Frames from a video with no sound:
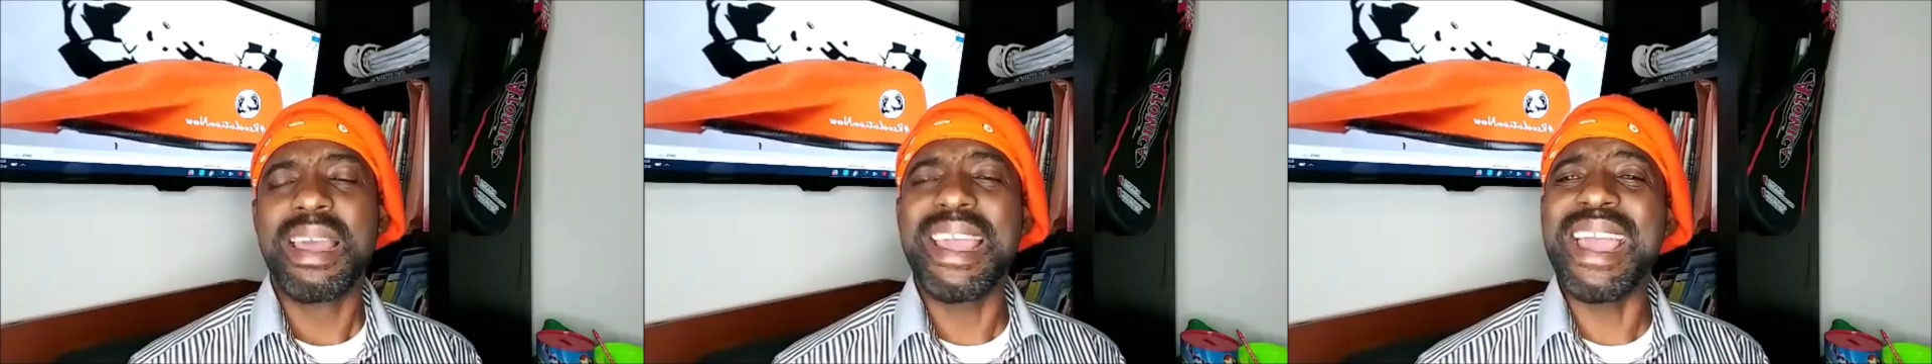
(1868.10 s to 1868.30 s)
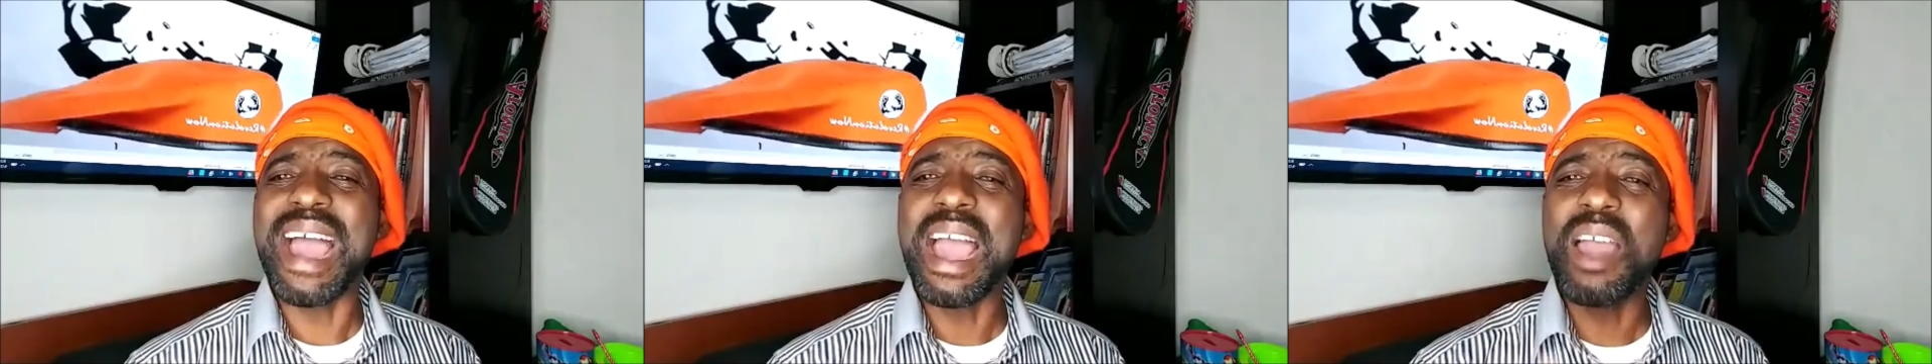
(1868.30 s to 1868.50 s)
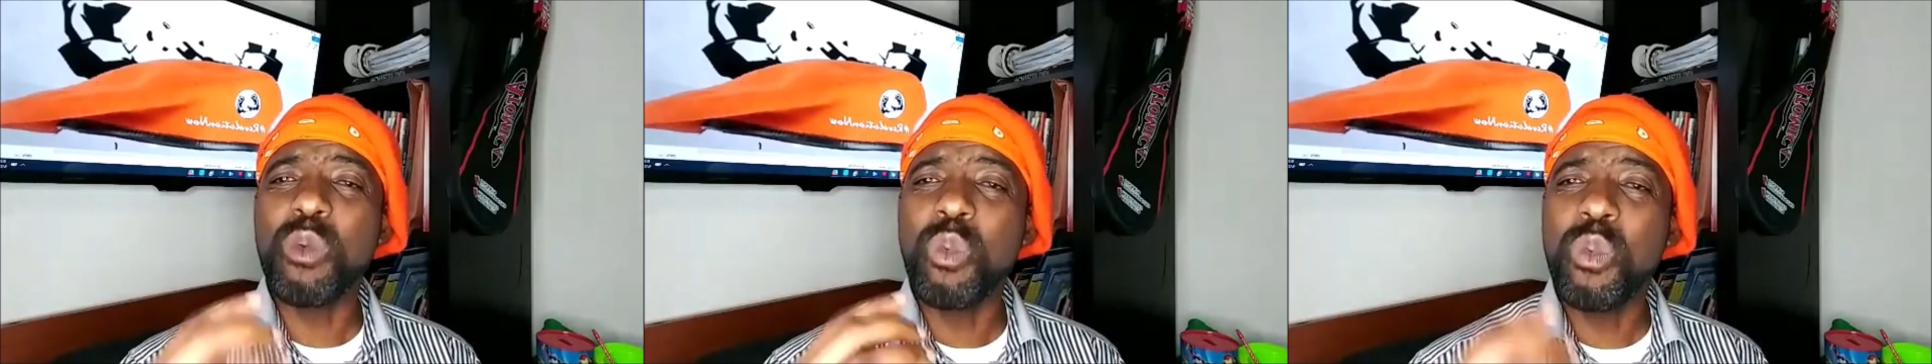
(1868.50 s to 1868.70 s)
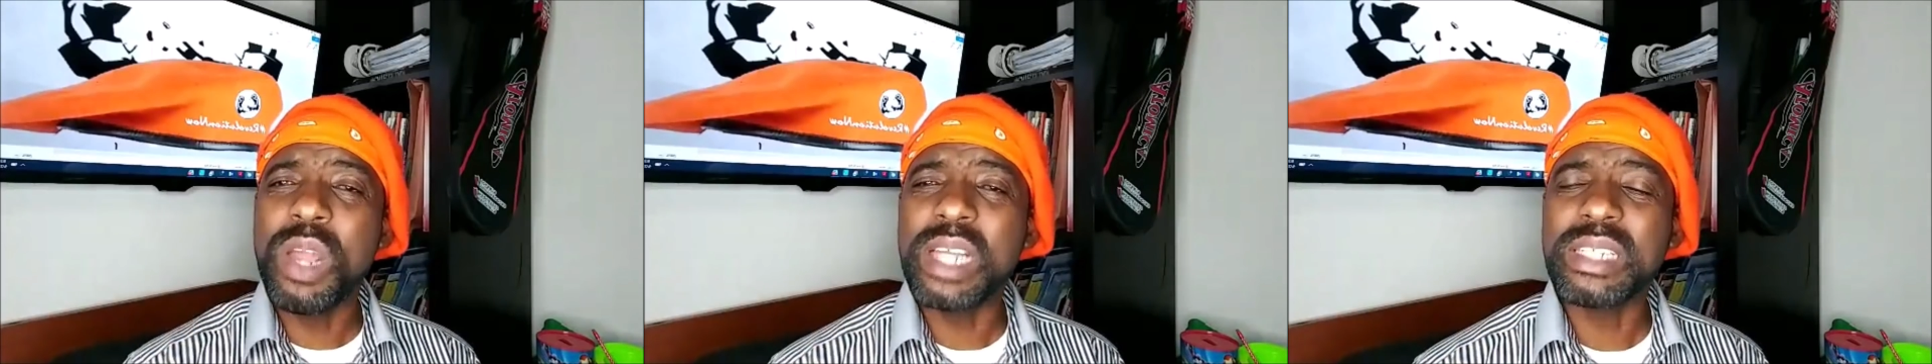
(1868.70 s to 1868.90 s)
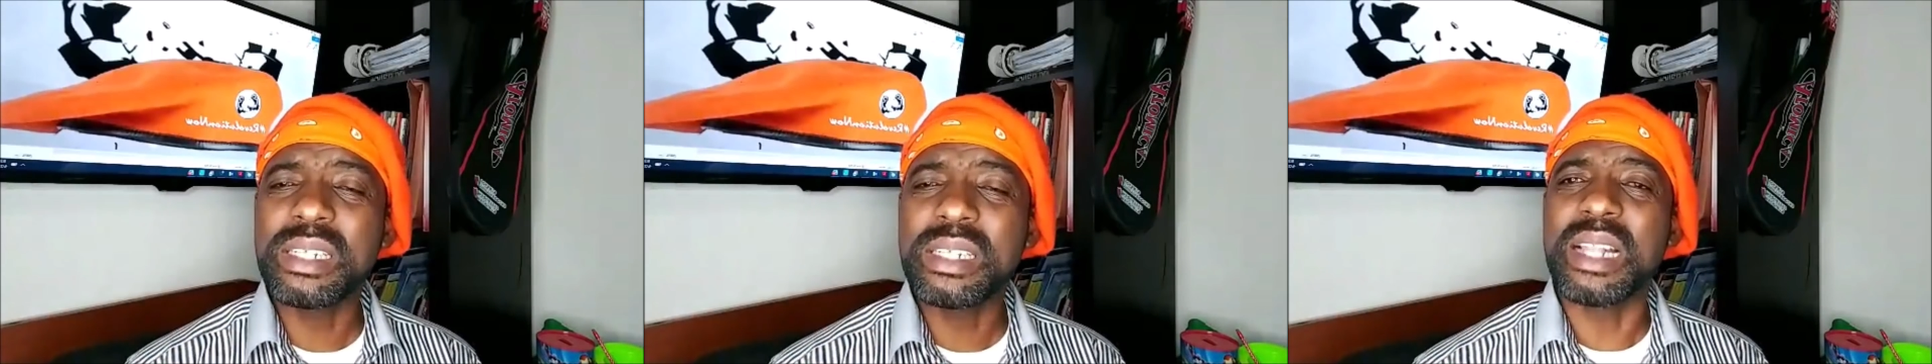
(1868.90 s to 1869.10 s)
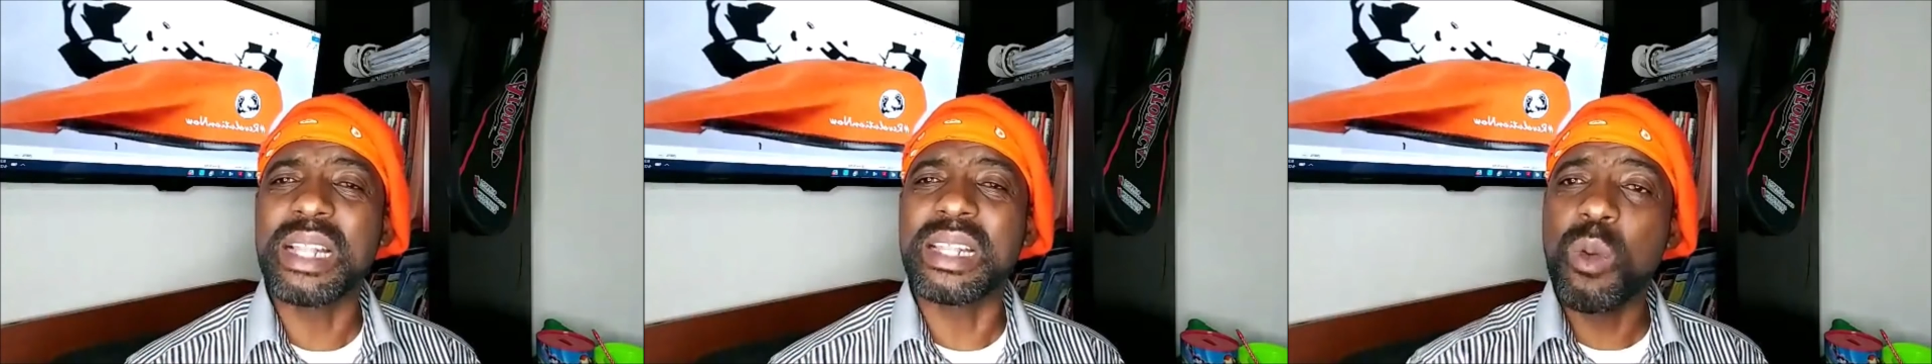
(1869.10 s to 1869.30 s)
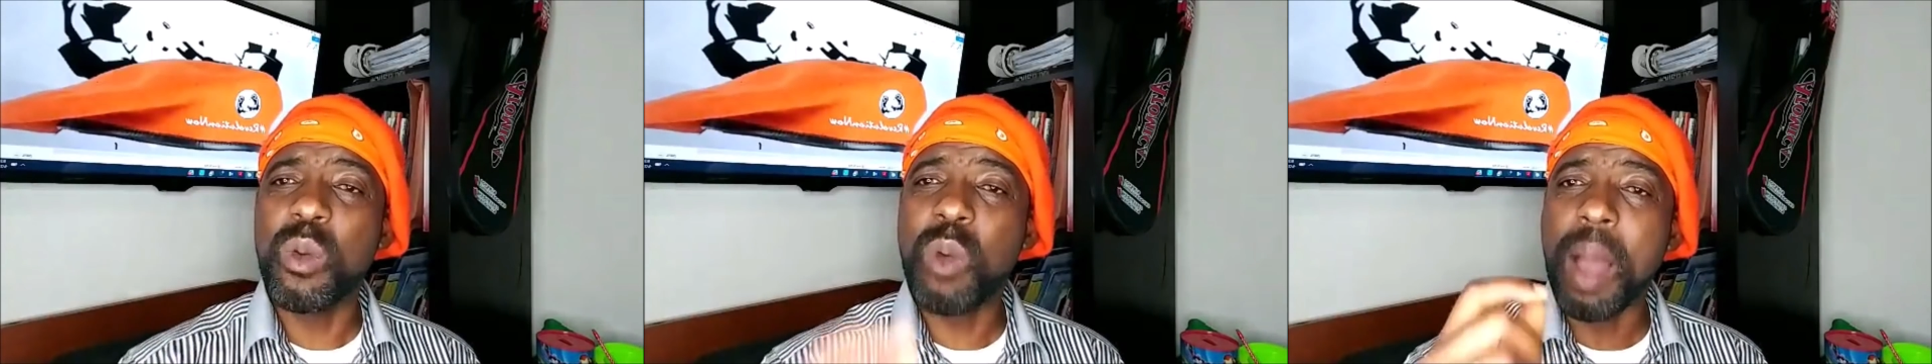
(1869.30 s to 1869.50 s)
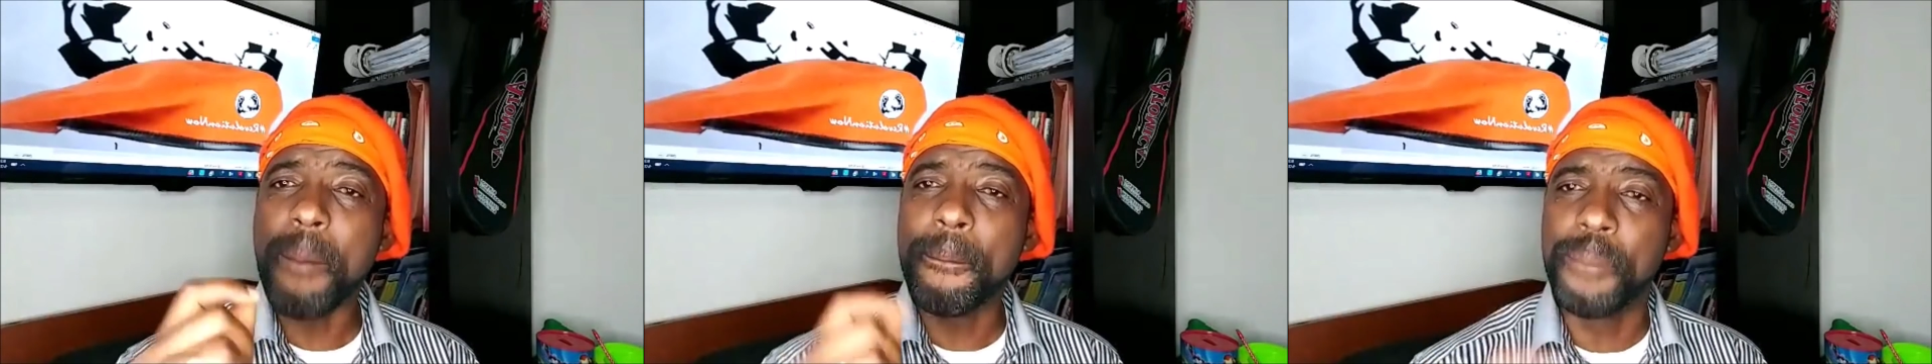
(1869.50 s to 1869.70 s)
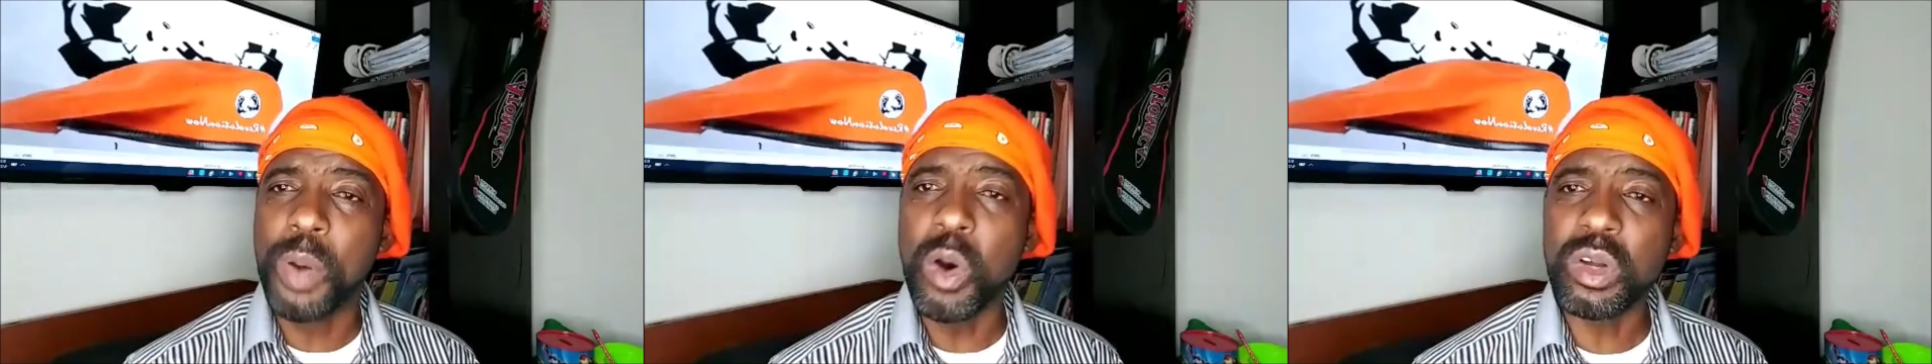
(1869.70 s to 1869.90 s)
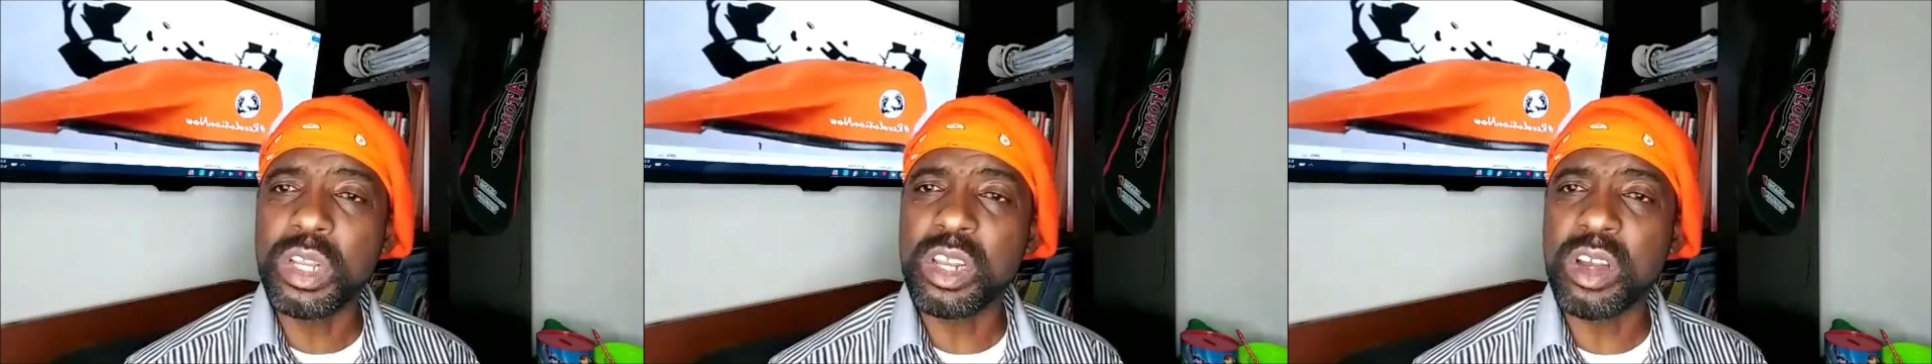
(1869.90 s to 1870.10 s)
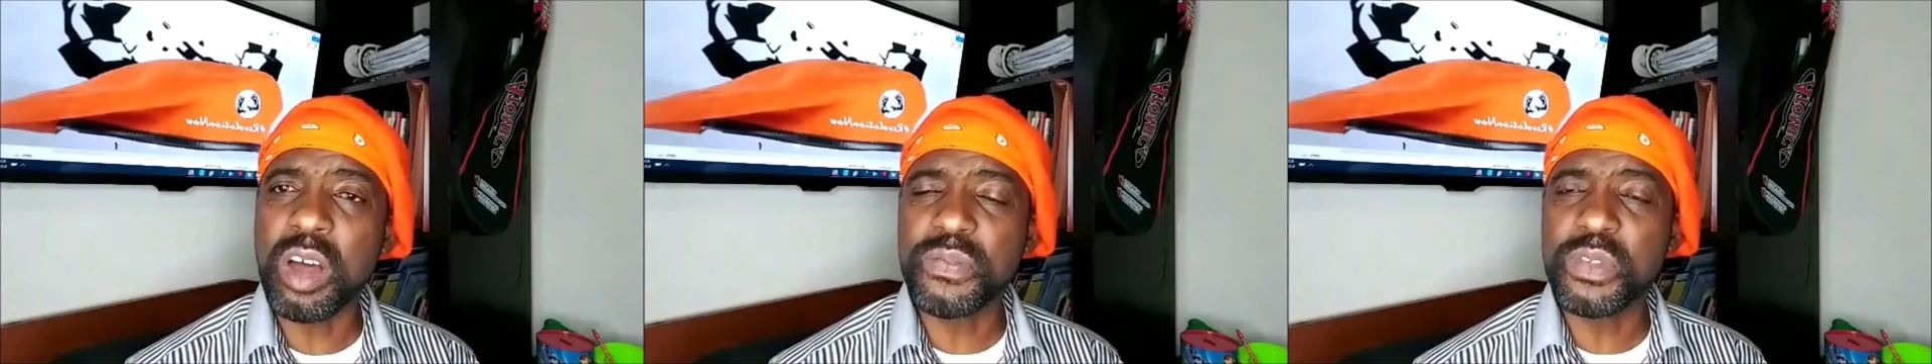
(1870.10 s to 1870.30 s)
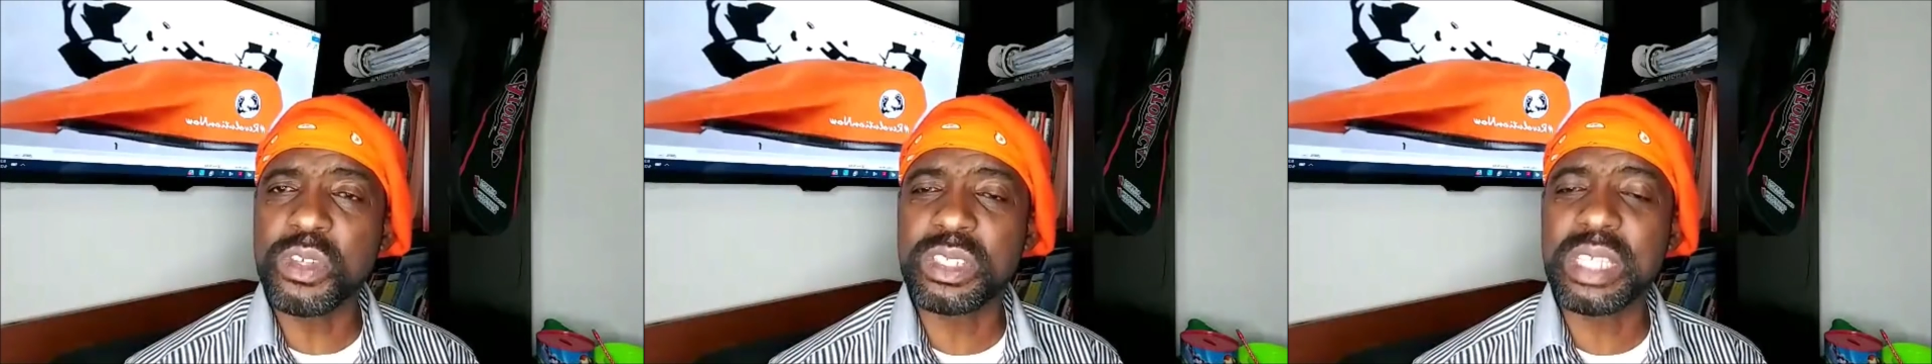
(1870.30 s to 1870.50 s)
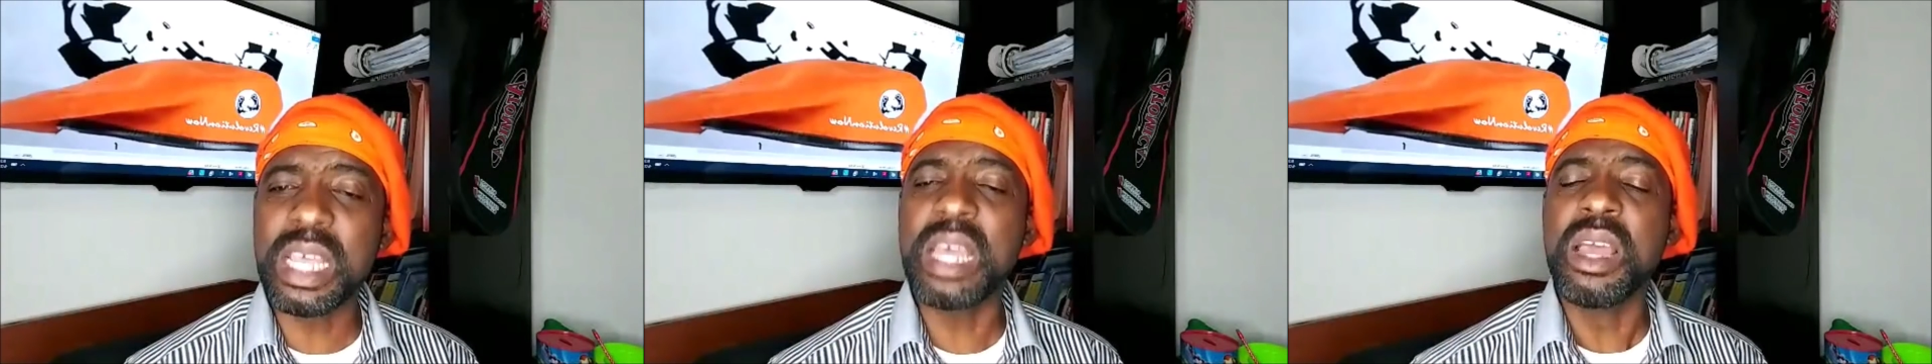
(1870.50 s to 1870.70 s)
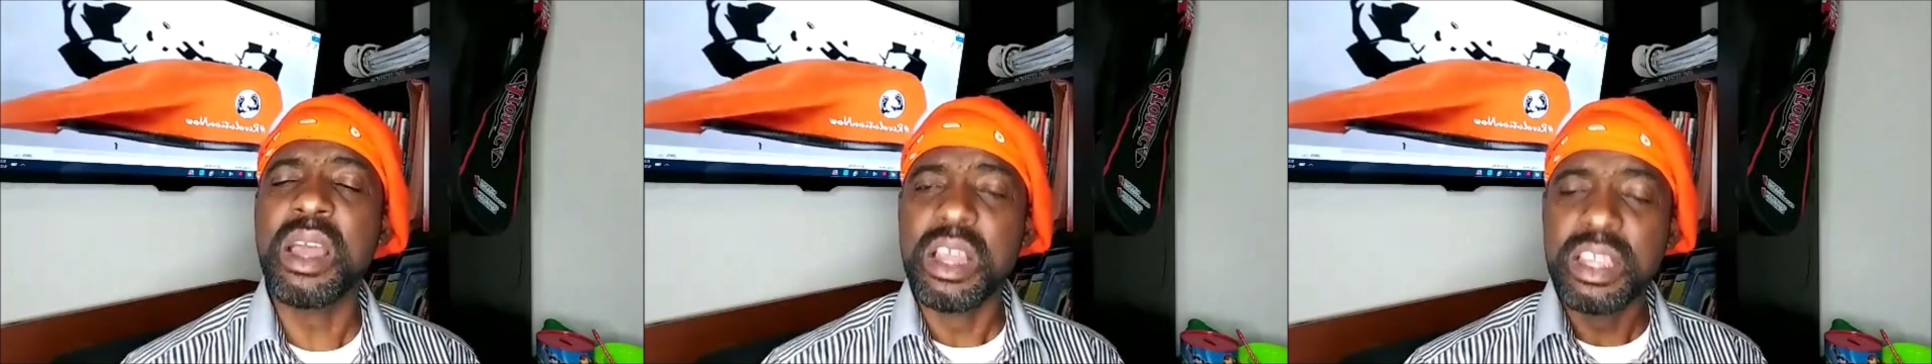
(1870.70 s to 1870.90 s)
I wish they were bold enough to say,